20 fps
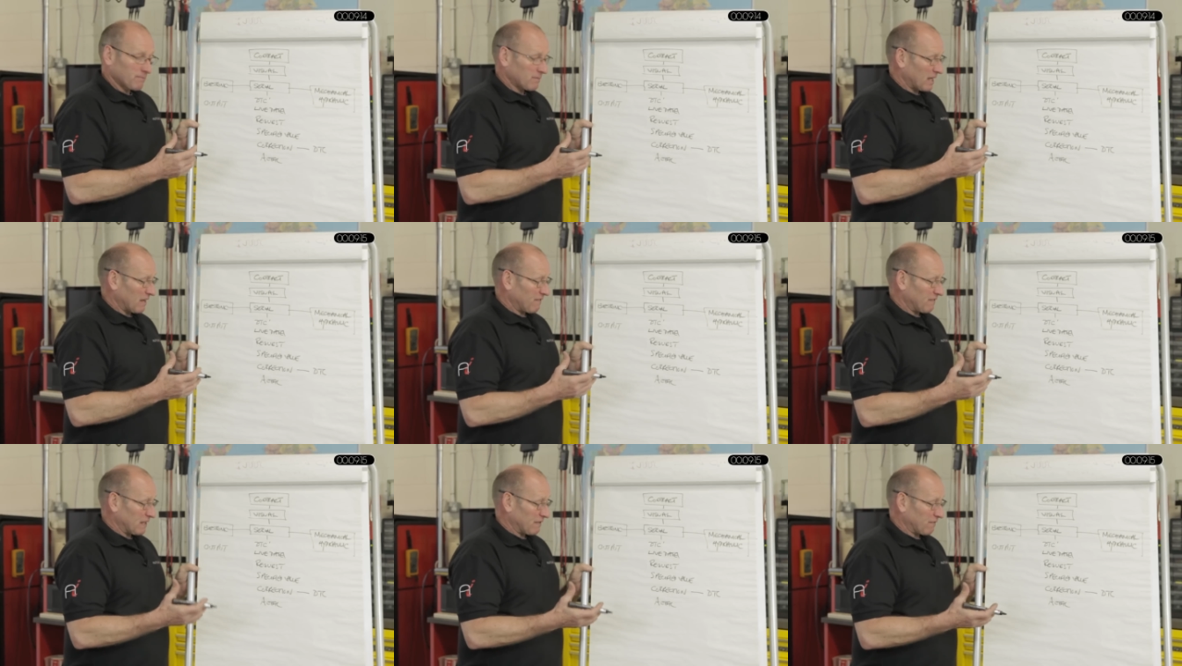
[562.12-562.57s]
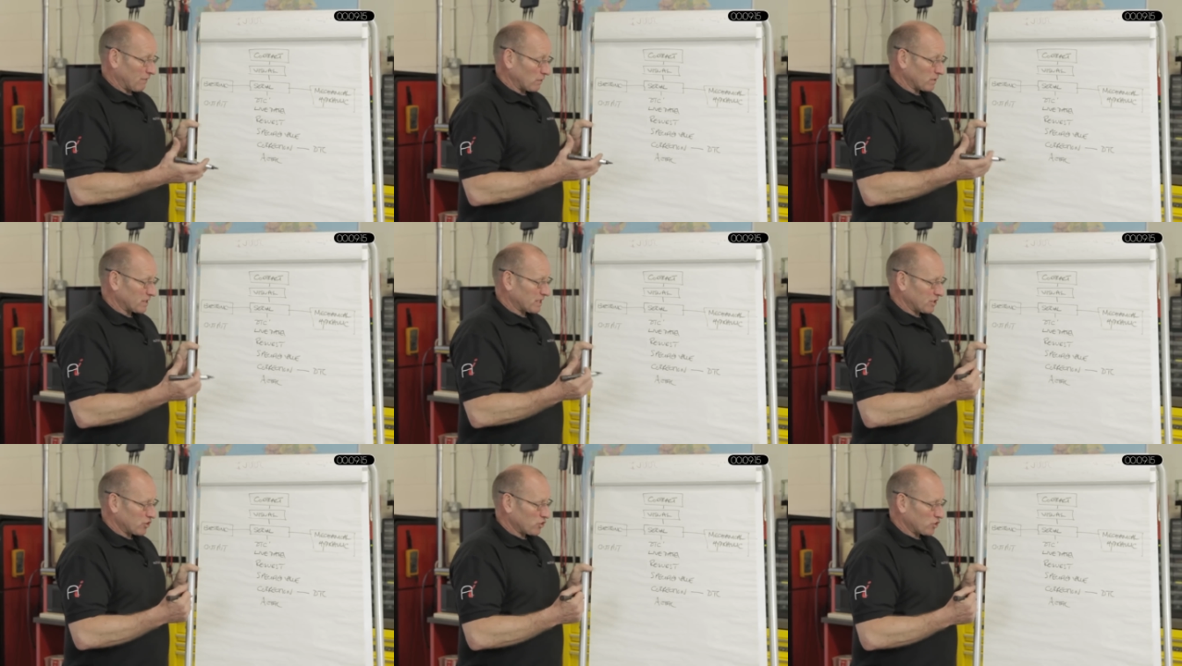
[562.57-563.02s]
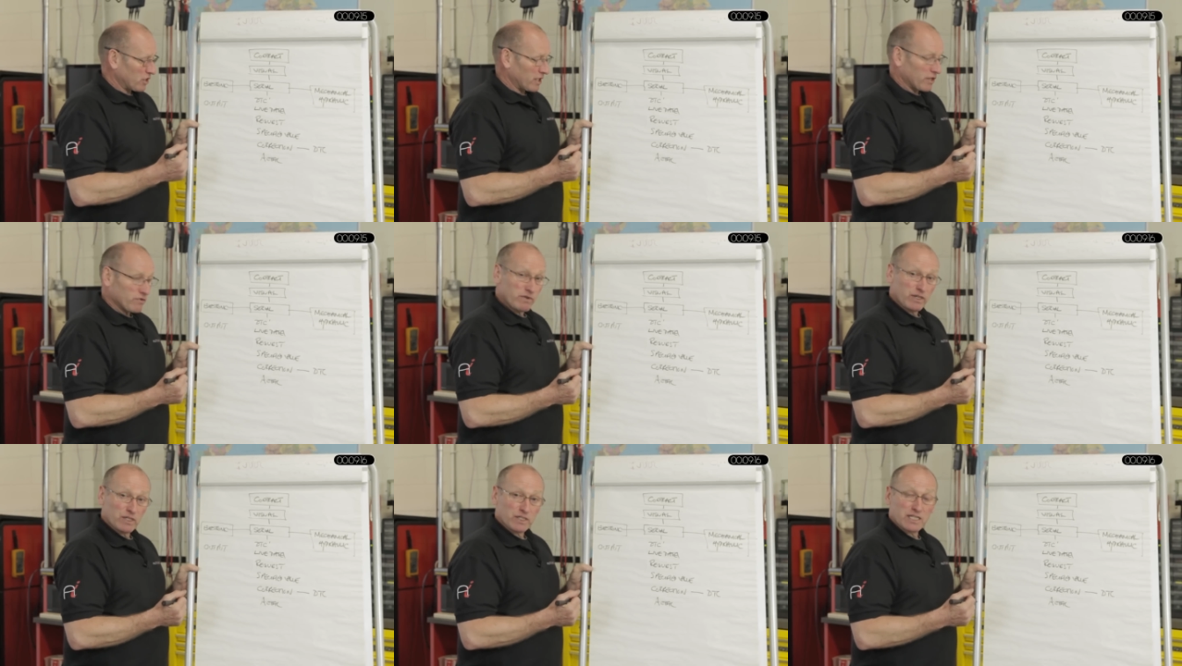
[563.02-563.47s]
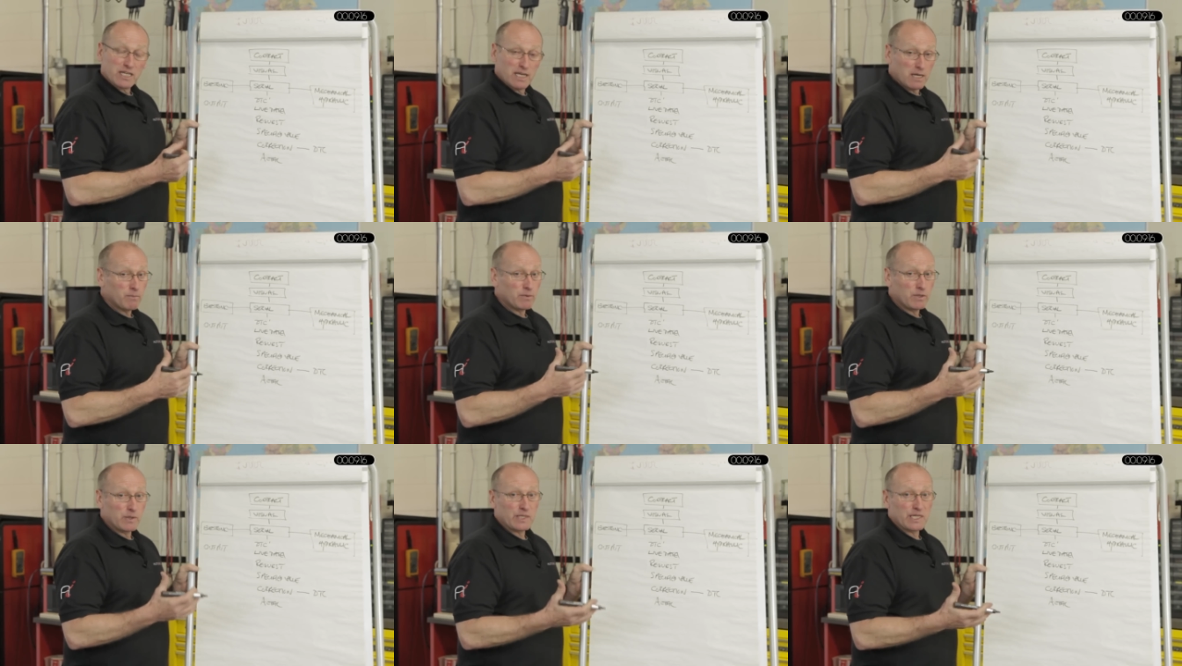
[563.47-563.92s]
If it's voltage in real
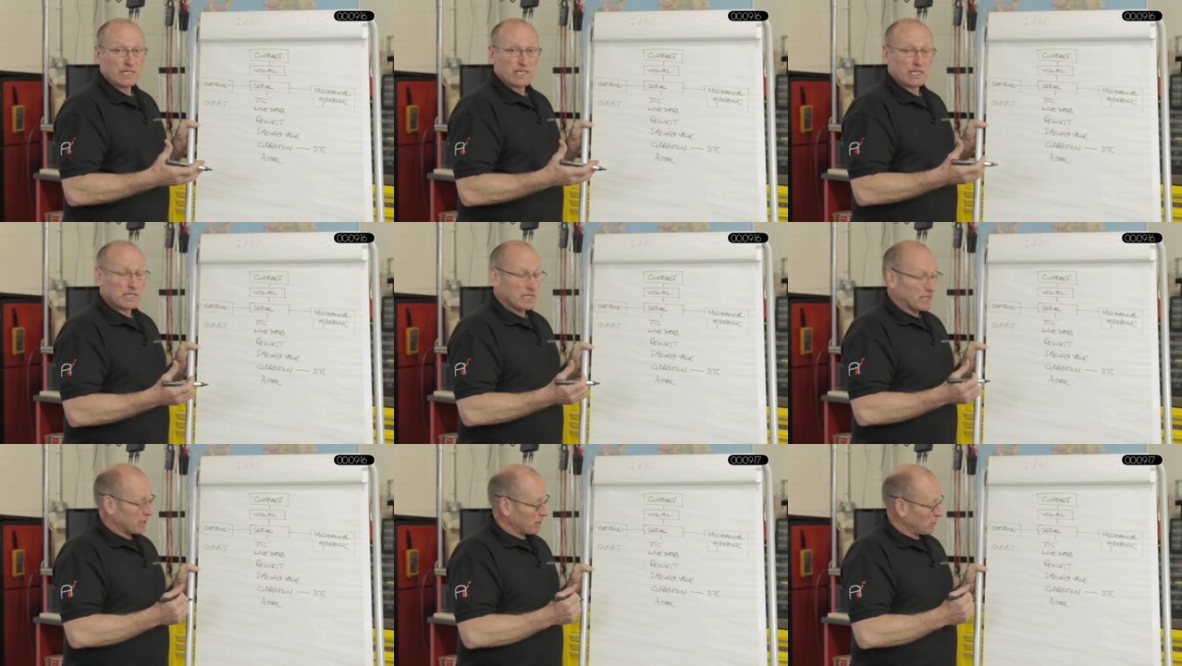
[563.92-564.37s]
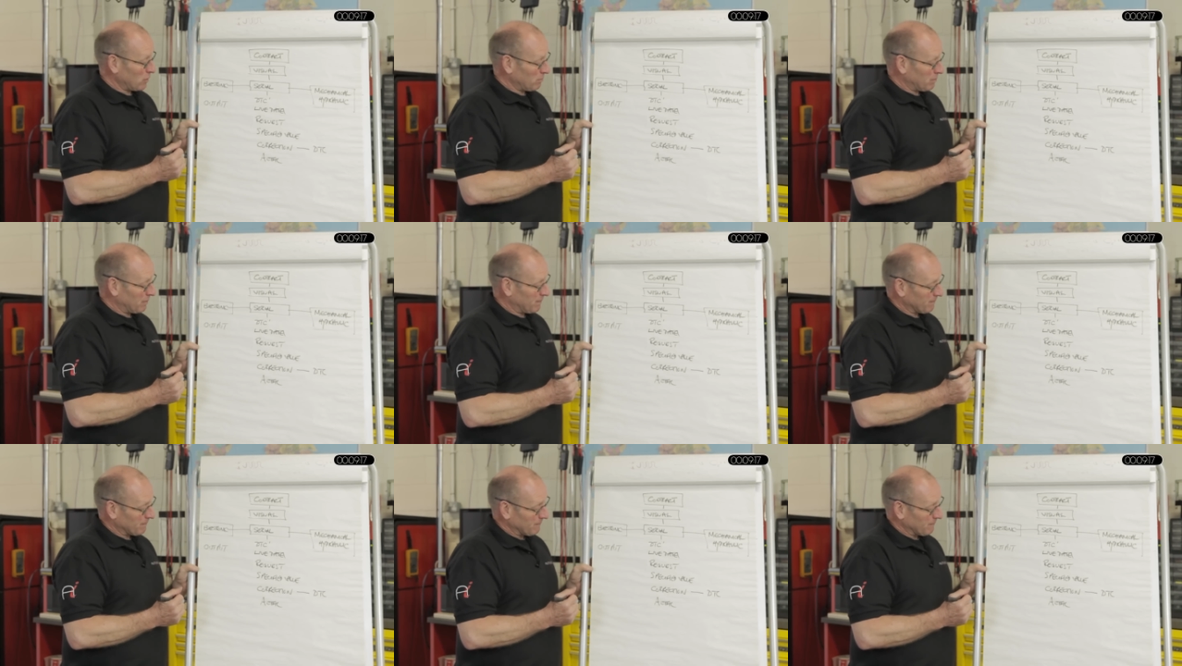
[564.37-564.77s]
time, we use the oscilloscope.